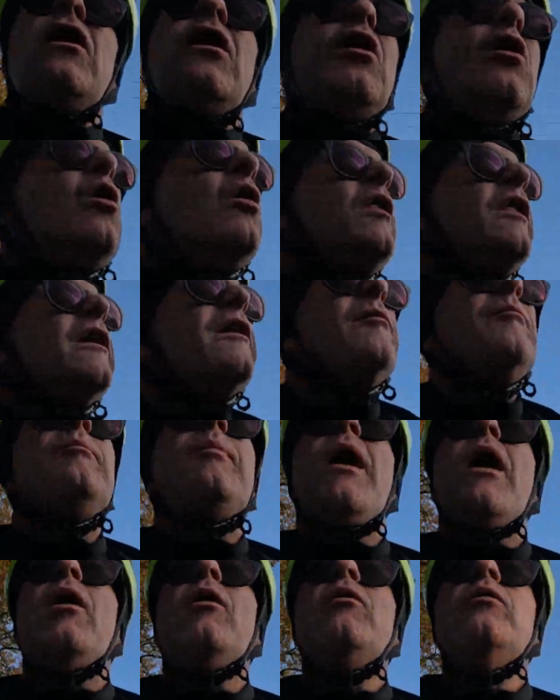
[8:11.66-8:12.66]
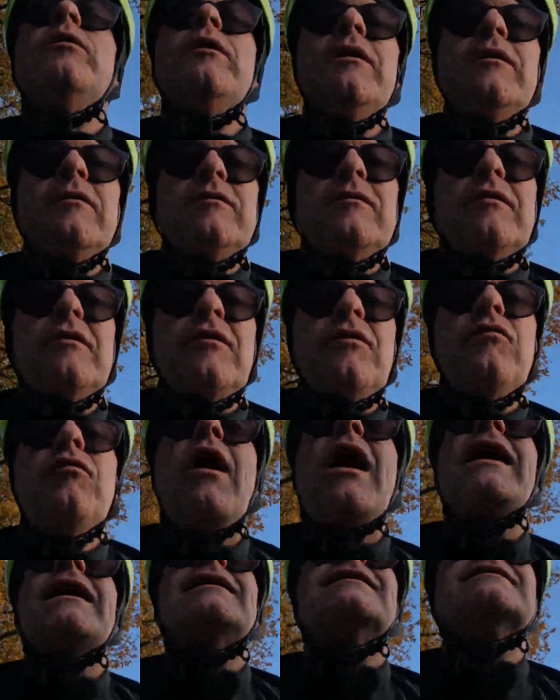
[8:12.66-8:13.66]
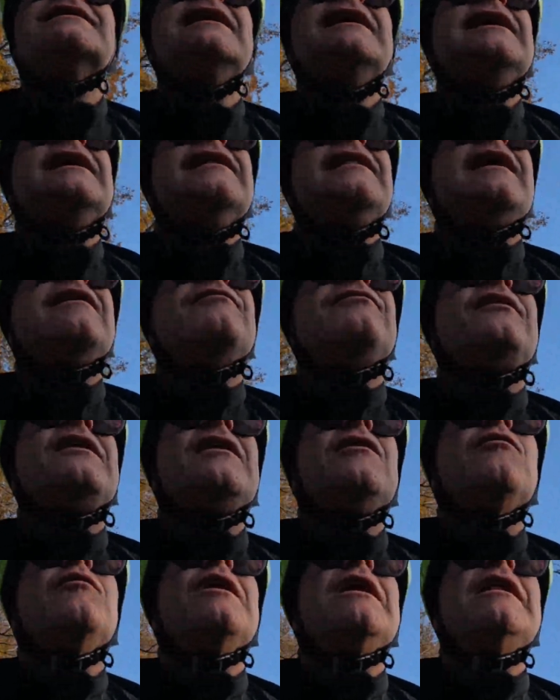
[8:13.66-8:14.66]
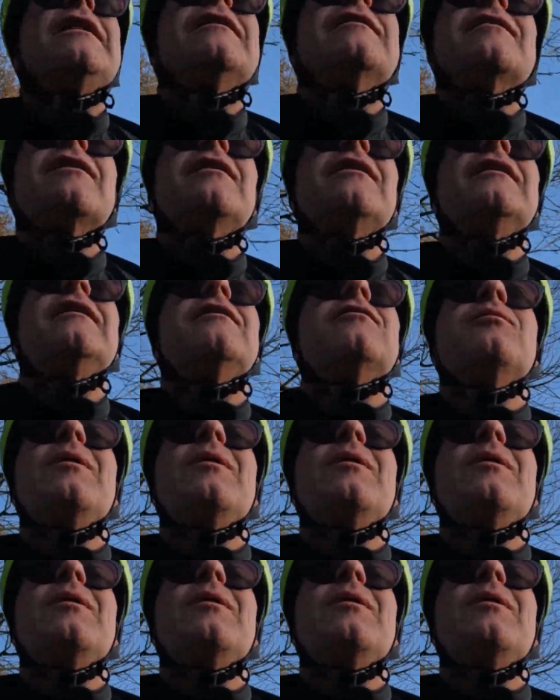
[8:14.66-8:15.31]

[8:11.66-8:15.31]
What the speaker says: All the components are great. They feel really solid as